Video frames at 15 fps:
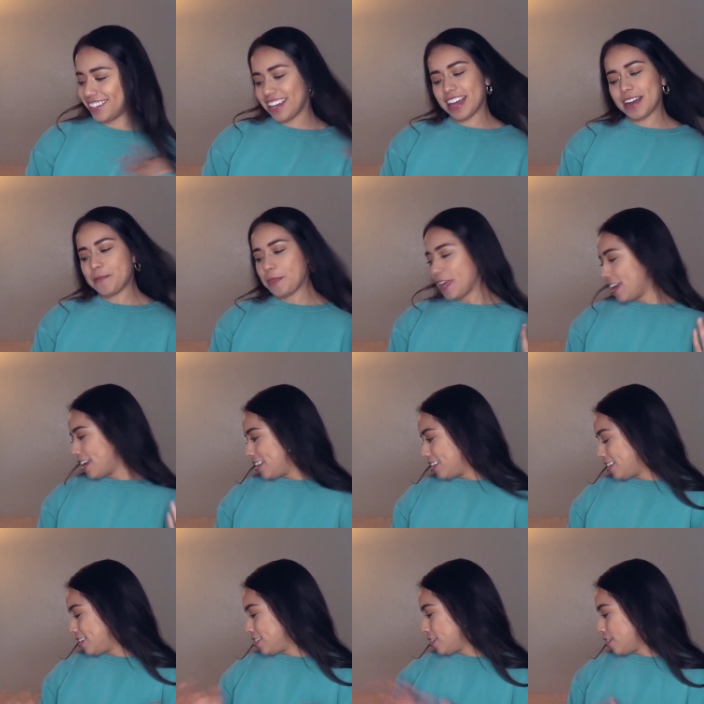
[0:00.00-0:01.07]
yeah,
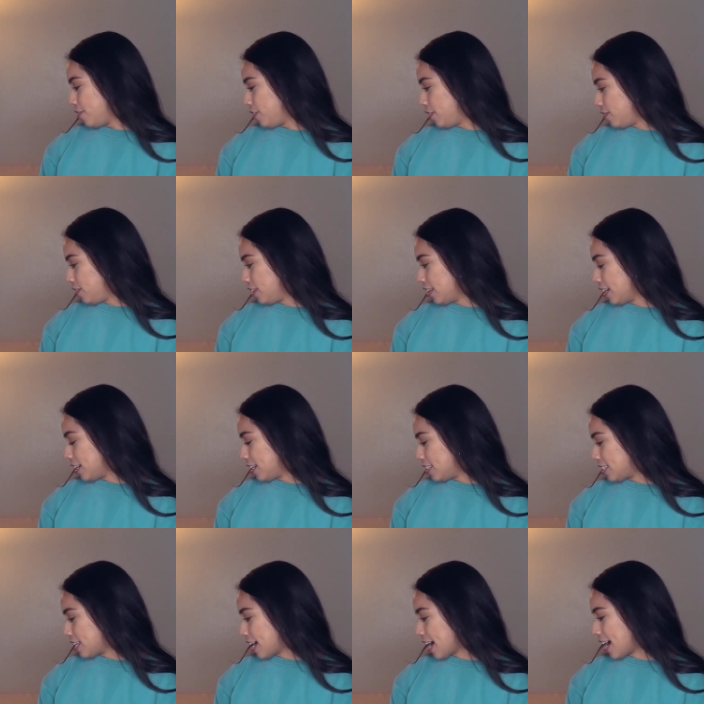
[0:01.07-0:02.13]
these are a few of the leggings
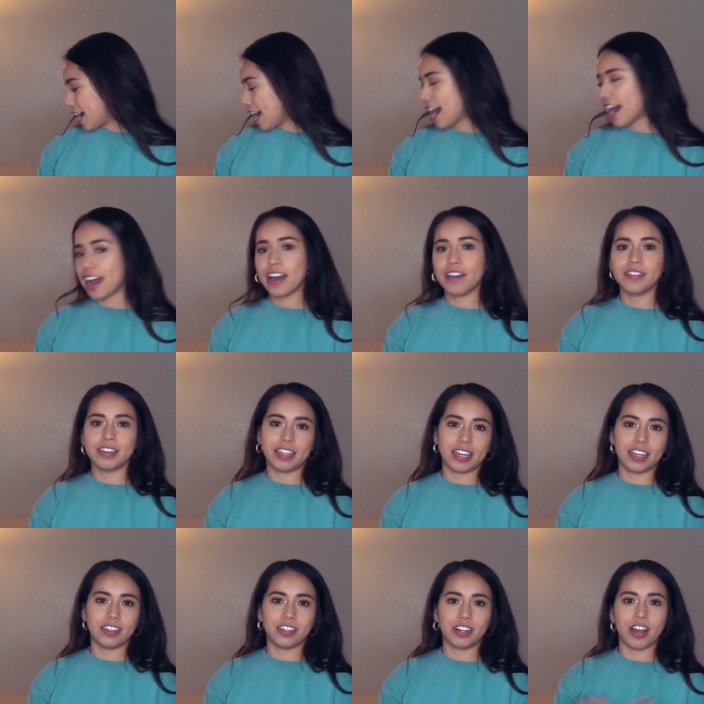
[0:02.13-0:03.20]
that I have.
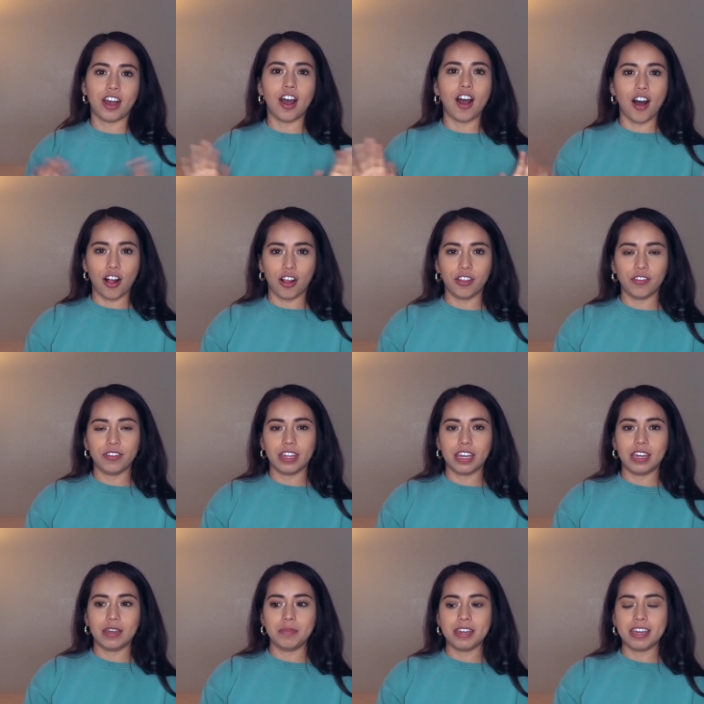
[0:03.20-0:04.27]
Again, they're not all of
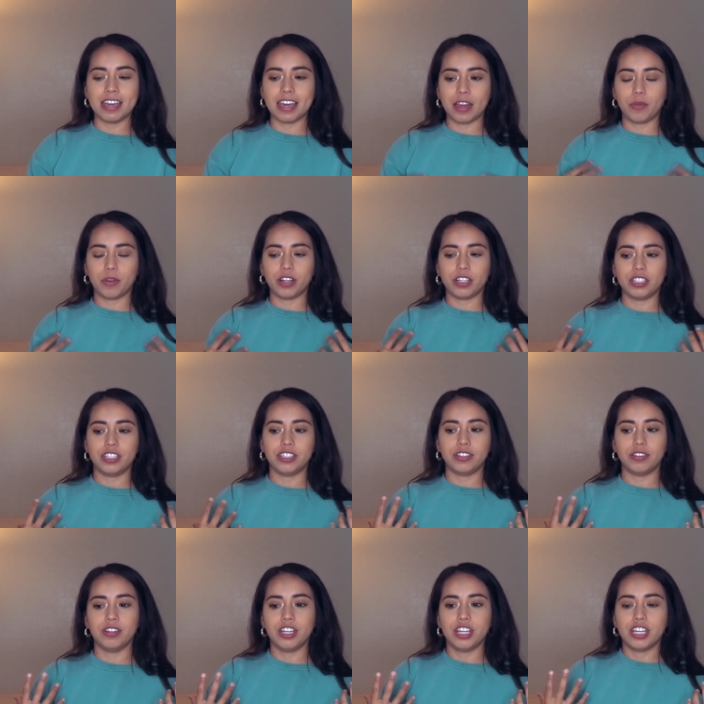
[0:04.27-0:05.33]
them. I wanted
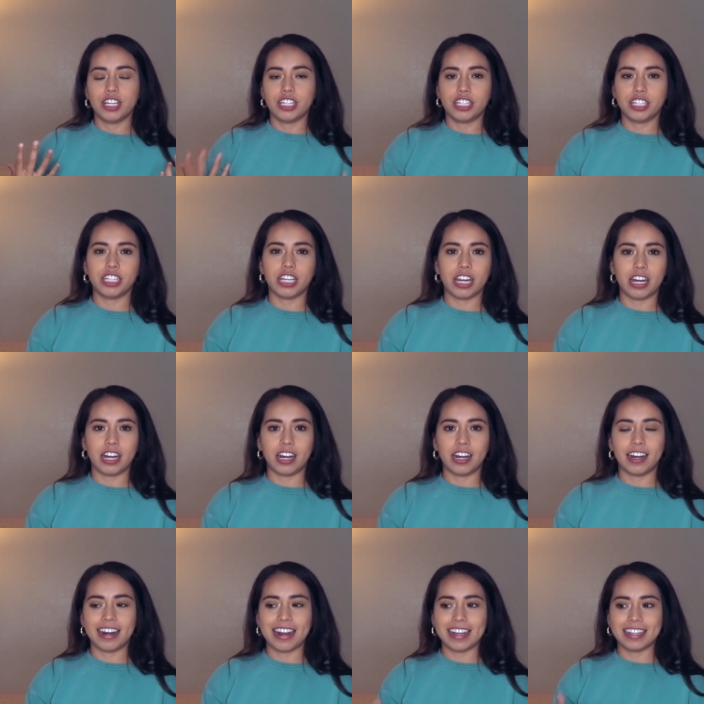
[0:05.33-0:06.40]
to
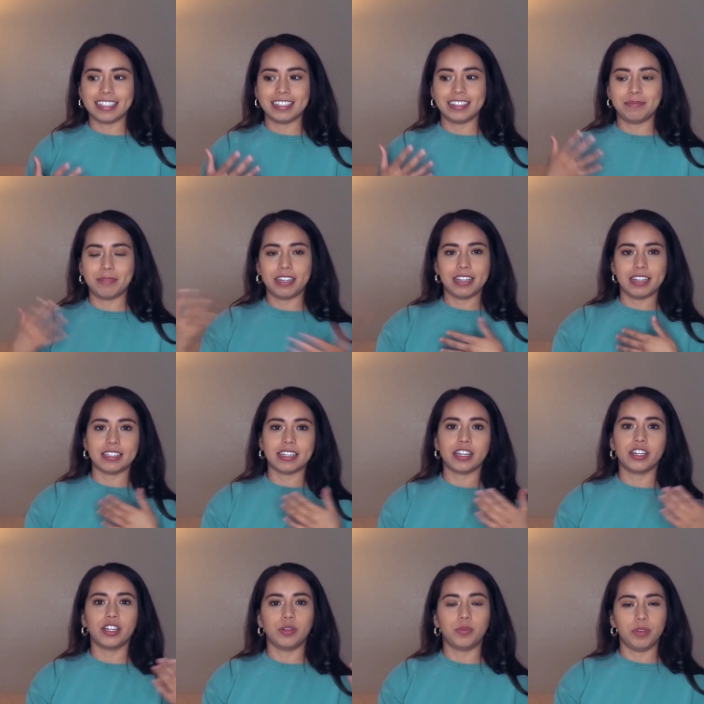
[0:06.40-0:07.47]
share as many as I
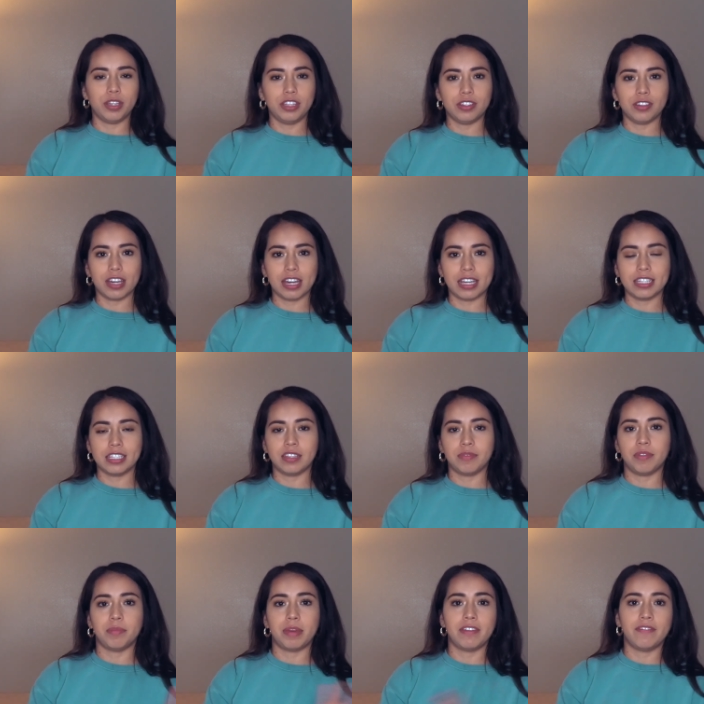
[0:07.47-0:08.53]
could with you guys, some
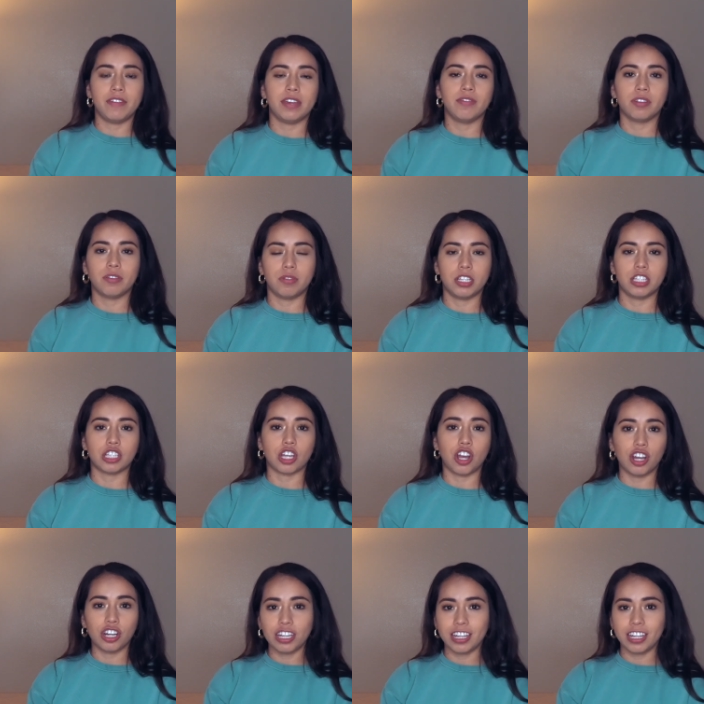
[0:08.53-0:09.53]
of my favorite ones on